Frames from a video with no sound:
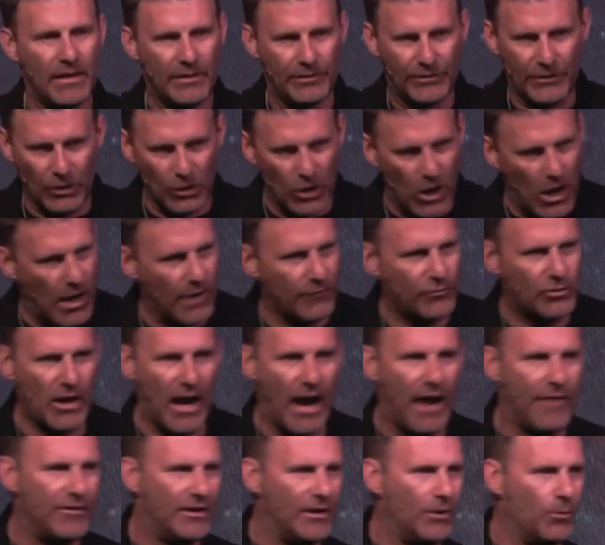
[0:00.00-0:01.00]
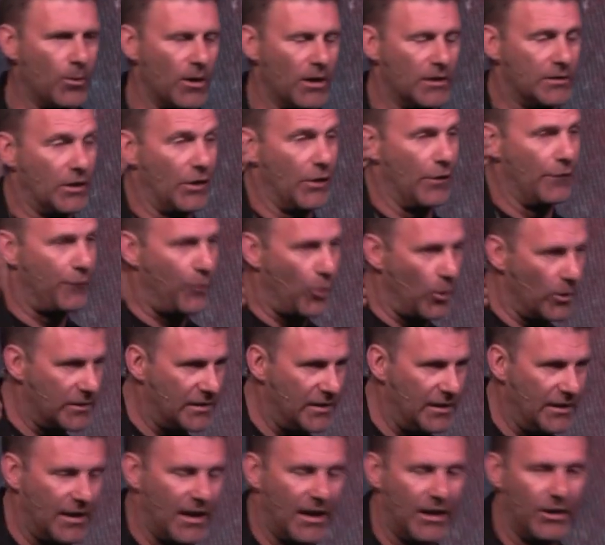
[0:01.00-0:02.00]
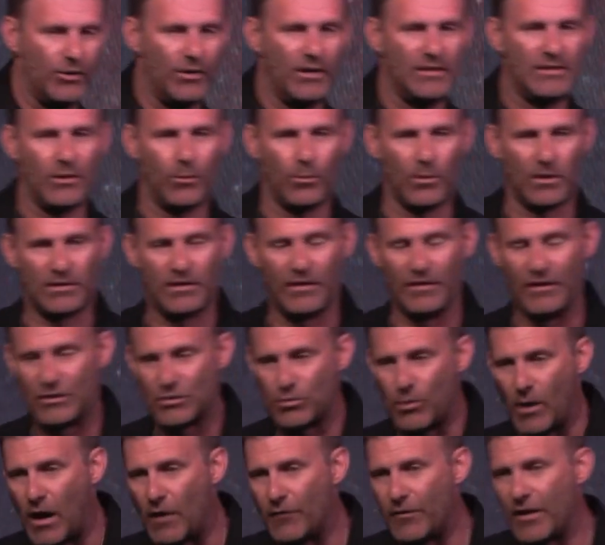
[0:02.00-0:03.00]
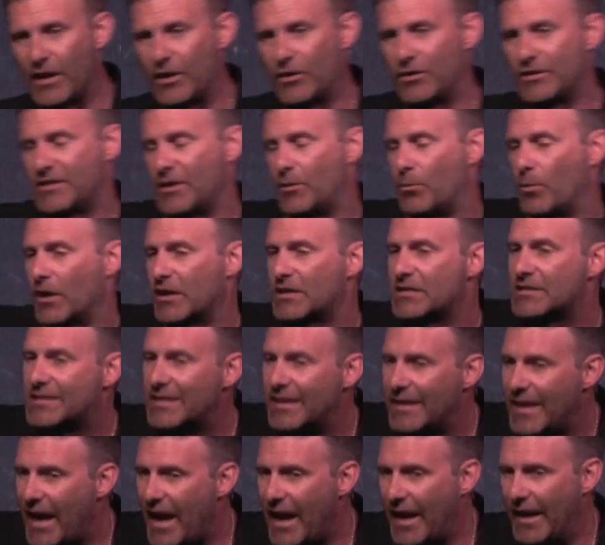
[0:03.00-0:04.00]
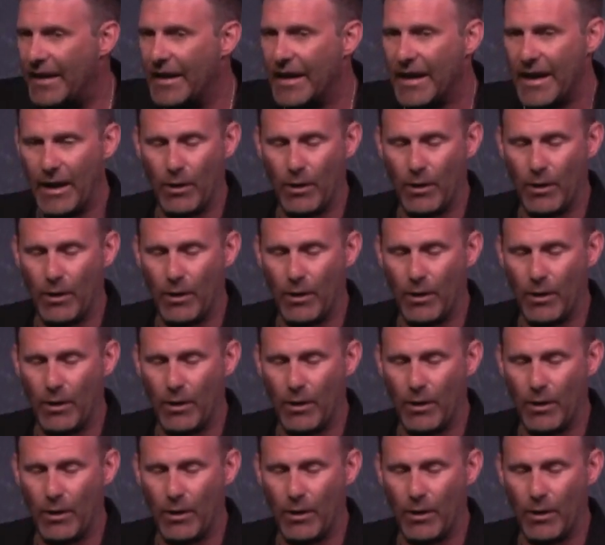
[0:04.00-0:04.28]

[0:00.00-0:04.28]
The law of gravity worked in the 1400s. It worked in the 1200s. It works today.